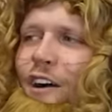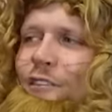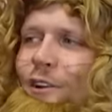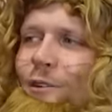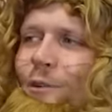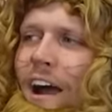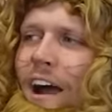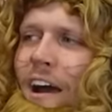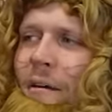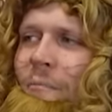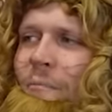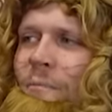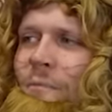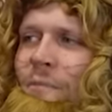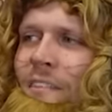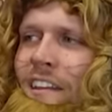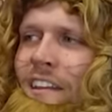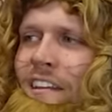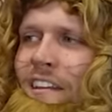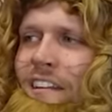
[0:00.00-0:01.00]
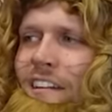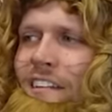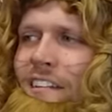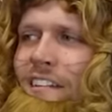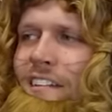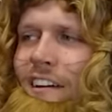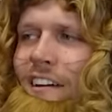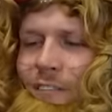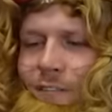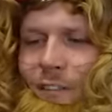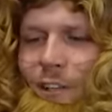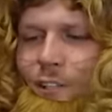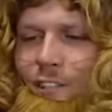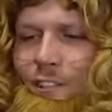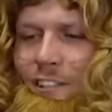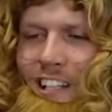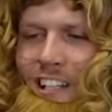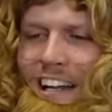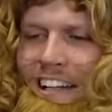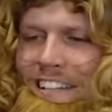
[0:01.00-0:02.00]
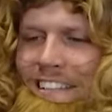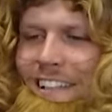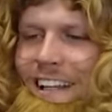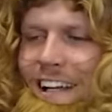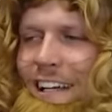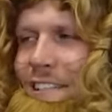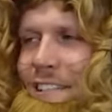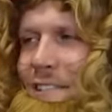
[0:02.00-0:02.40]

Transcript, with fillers: your rap. I failed science class